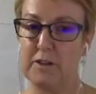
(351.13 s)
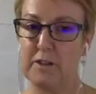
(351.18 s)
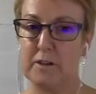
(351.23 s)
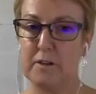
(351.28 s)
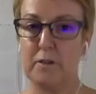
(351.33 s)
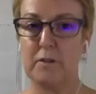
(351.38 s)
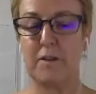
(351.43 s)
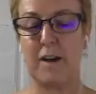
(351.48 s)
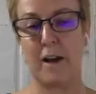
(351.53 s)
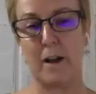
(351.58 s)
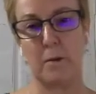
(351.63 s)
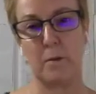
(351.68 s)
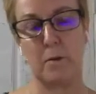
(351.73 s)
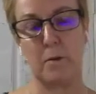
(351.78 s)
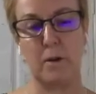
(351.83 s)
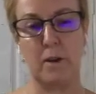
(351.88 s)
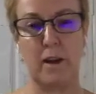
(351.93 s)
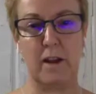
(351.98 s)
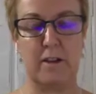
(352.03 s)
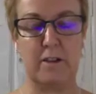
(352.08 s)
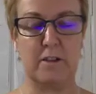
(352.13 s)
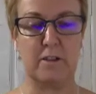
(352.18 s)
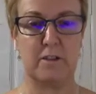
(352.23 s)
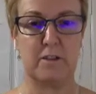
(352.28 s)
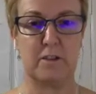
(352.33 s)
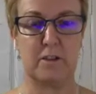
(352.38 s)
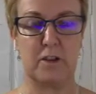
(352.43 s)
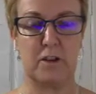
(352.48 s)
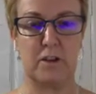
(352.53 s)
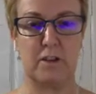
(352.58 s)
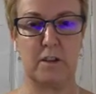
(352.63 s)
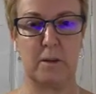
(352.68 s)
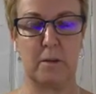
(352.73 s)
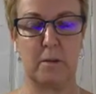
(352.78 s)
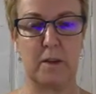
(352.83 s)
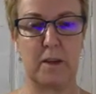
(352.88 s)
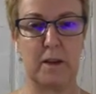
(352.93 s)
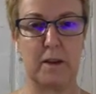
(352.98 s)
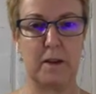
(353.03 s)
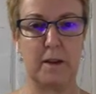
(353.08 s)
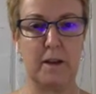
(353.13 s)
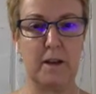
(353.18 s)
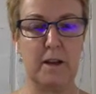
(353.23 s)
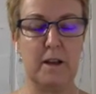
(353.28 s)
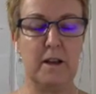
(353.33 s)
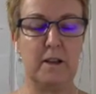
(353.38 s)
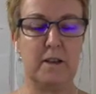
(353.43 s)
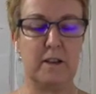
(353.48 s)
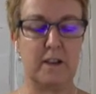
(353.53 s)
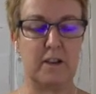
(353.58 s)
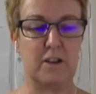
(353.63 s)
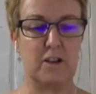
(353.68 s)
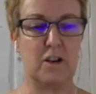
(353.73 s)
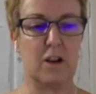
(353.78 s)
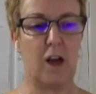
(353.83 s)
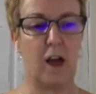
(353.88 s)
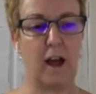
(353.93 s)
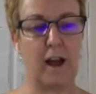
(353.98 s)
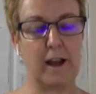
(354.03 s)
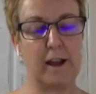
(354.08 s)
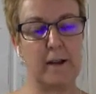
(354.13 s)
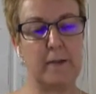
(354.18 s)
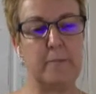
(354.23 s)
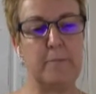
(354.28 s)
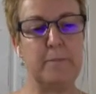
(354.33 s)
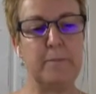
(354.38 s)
that are available and just choose something that you like.